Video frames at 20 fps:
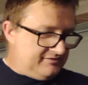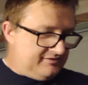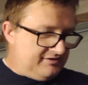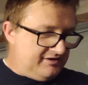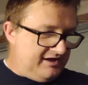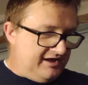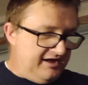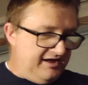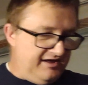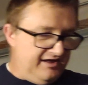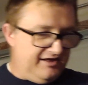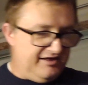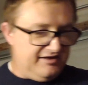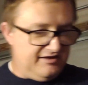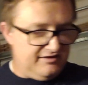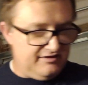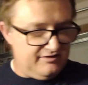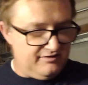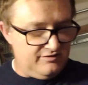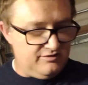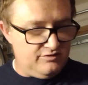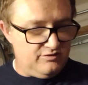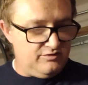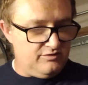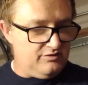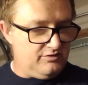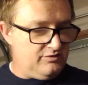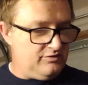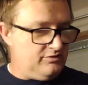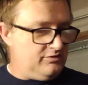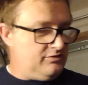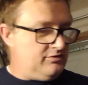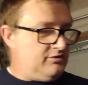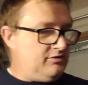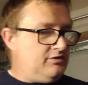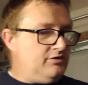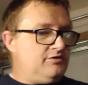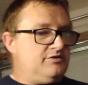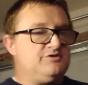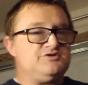a
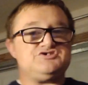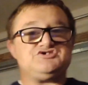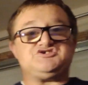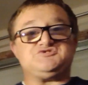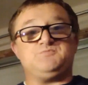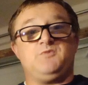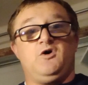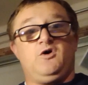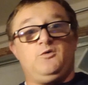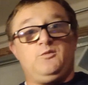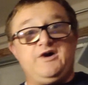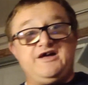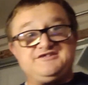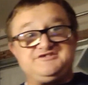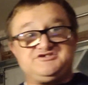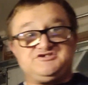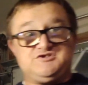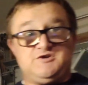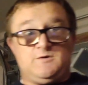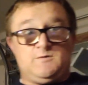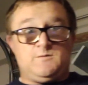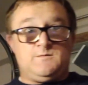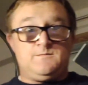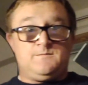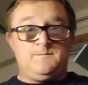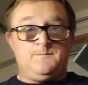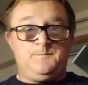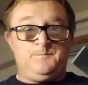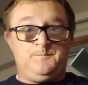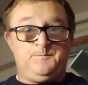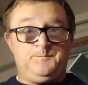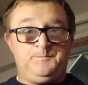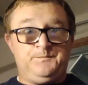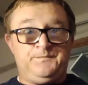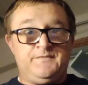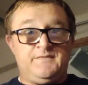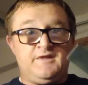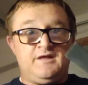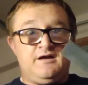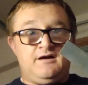small whetstone.
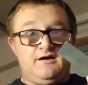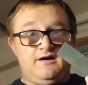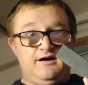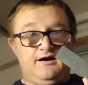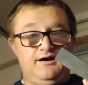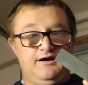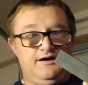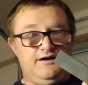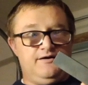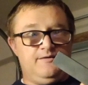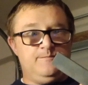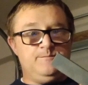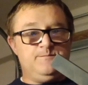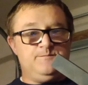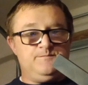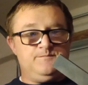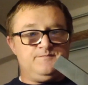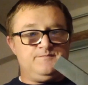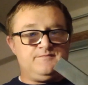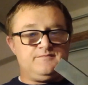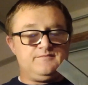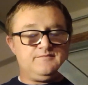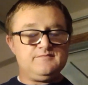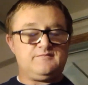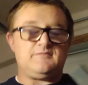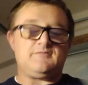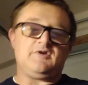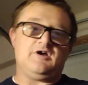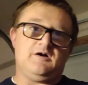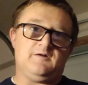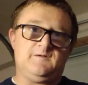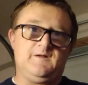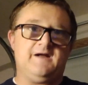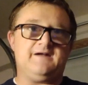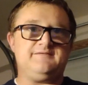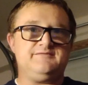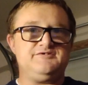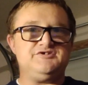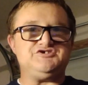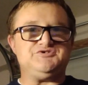A lot
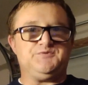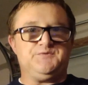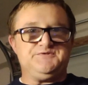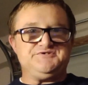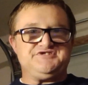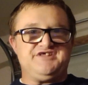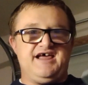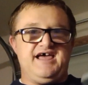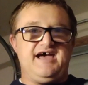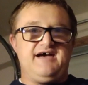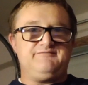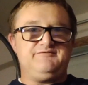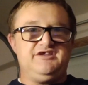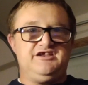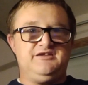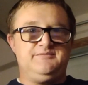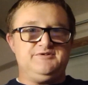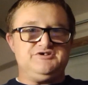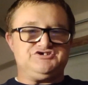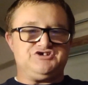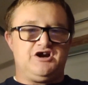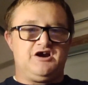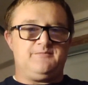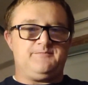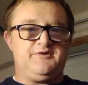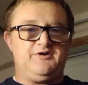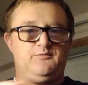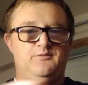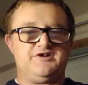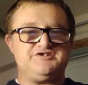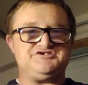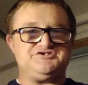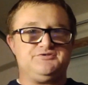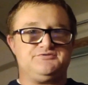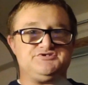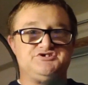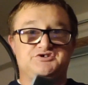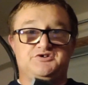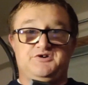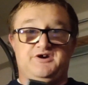of the tools that I have need to be sharpened.
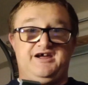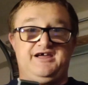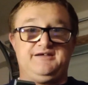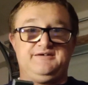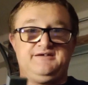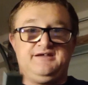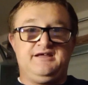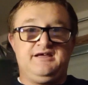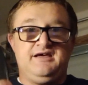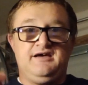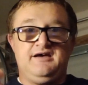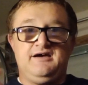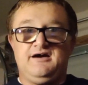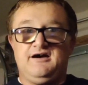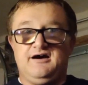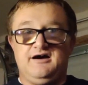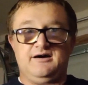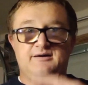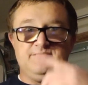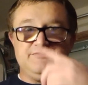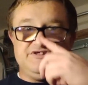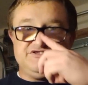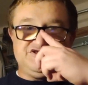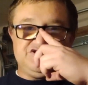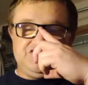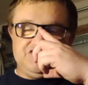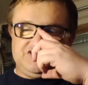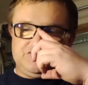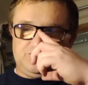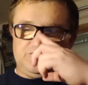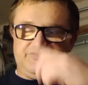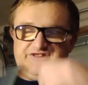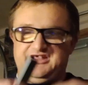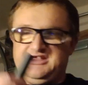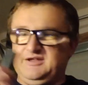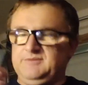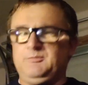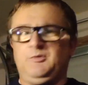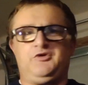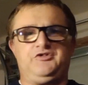Whetstones are great. It's just
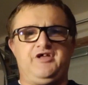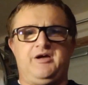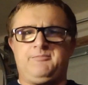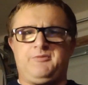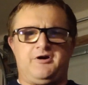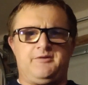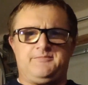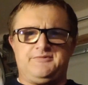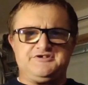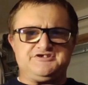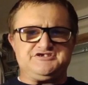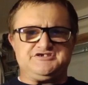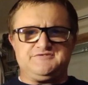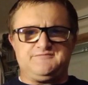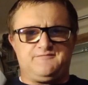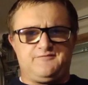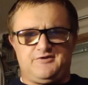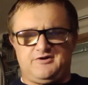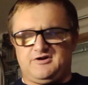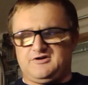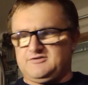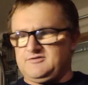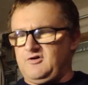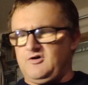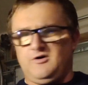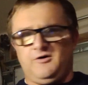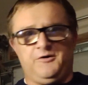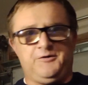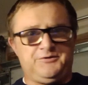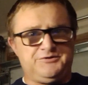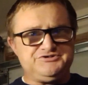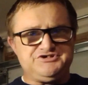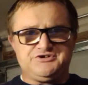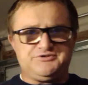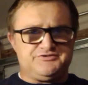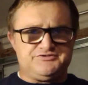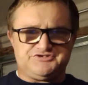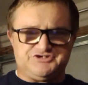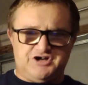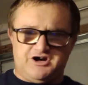really multi-purpose for all
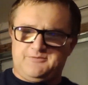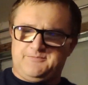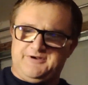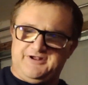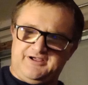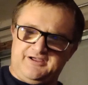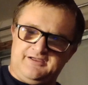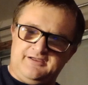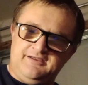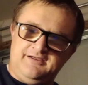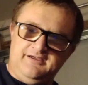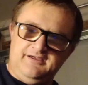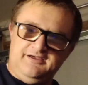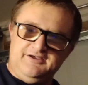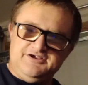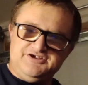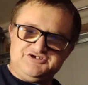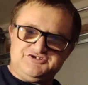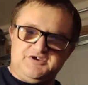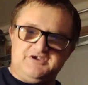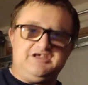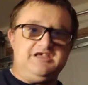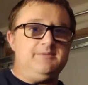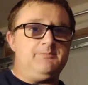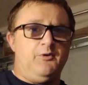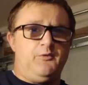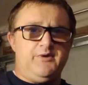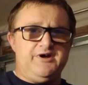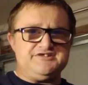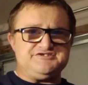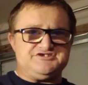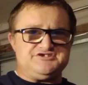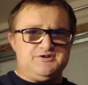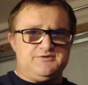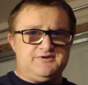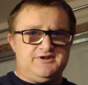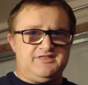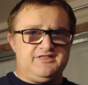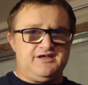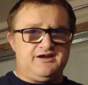general sharpening. So I keep a
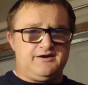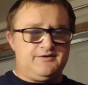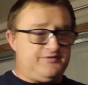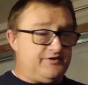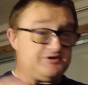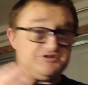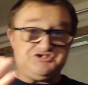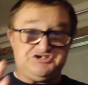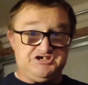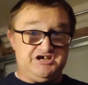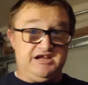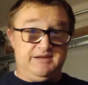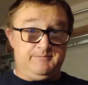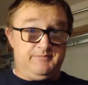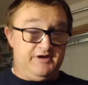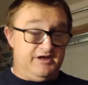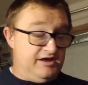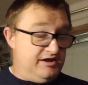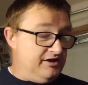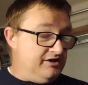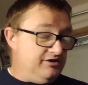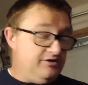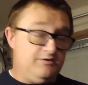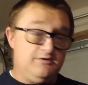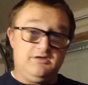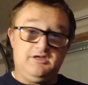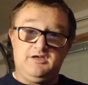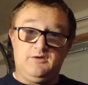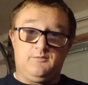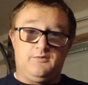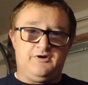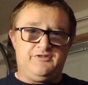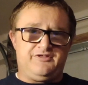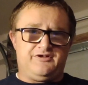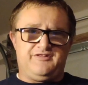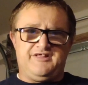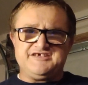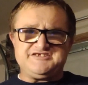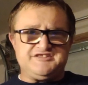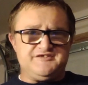whetstone in there. They're cheap. You can get one.
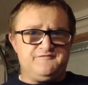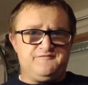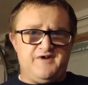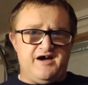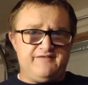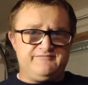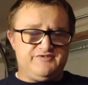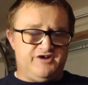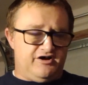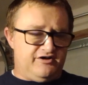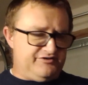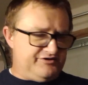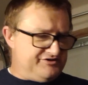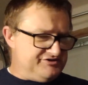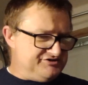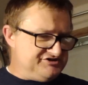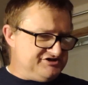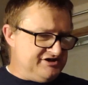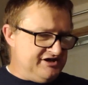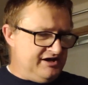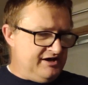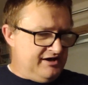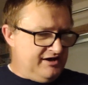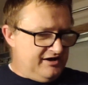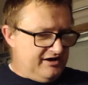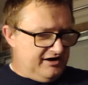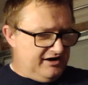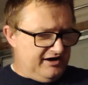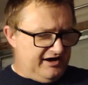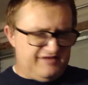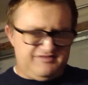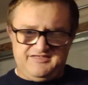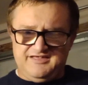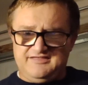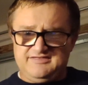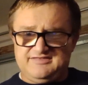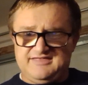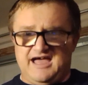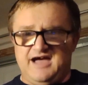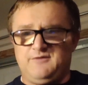They're less than $5. I
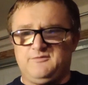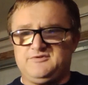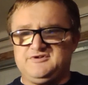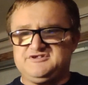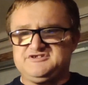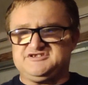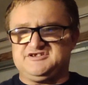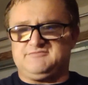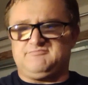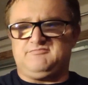think that one is